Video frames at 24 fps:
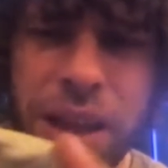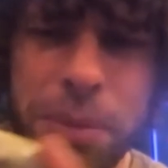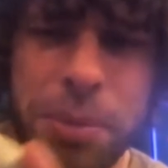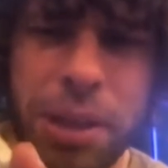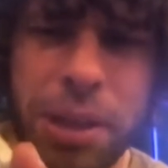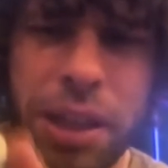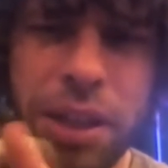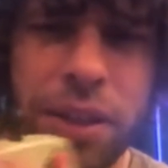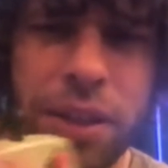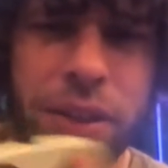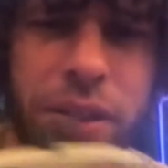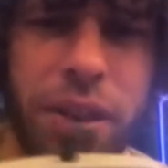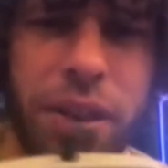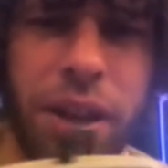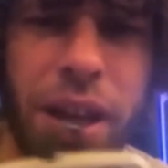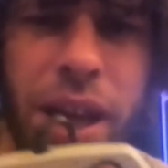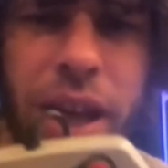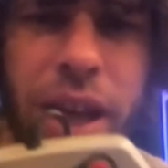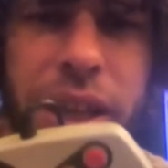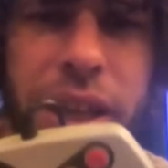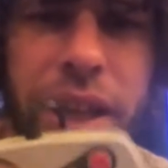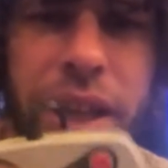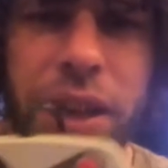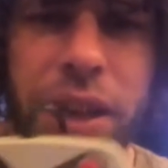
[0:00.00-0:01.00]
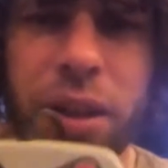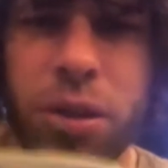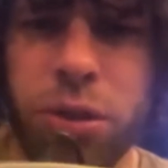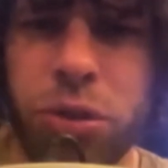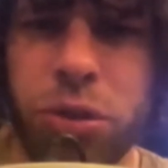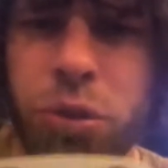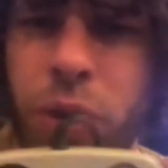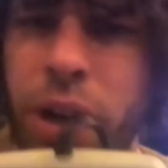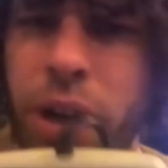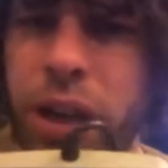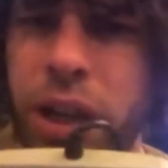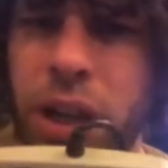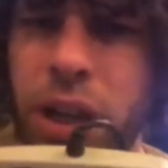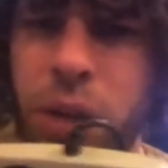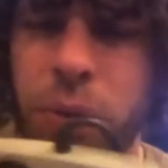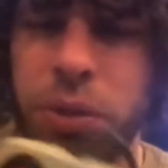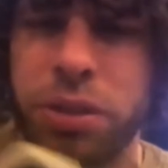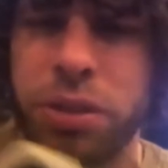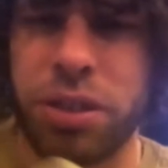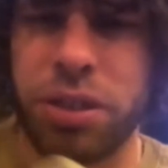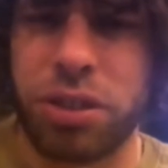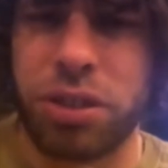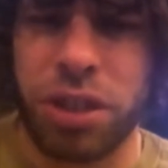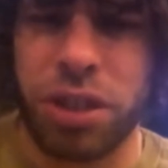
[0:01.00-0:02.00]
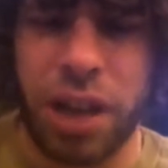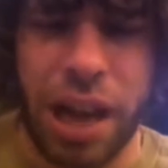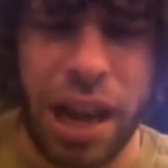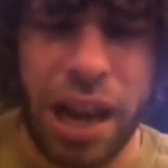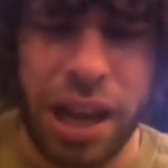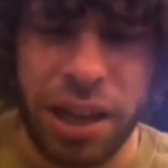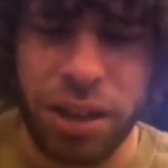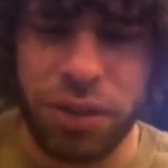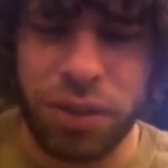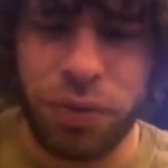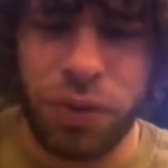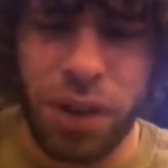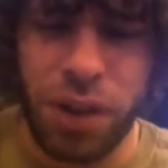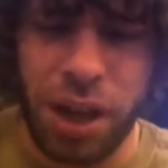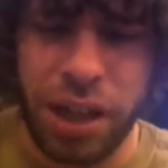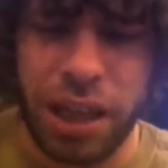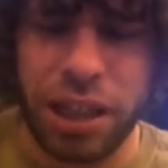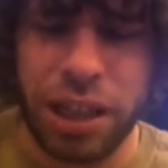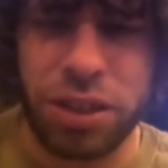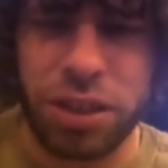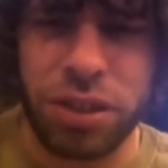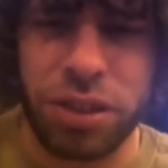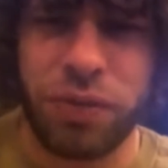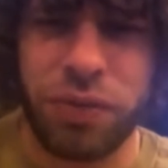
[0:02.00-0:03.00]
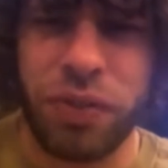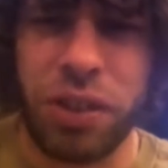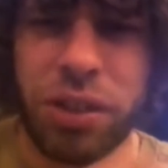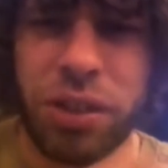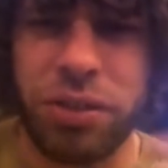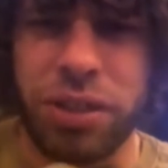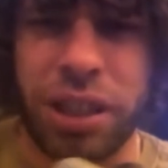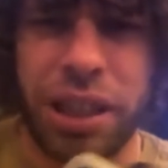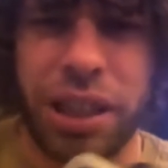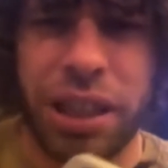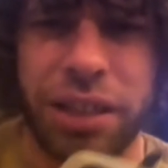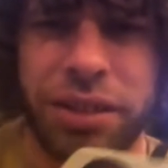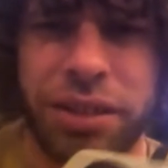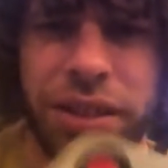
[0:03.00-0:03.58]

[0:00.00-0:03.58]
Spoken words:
I mean, the ears right here where it sits in your hand is fine. It just feels like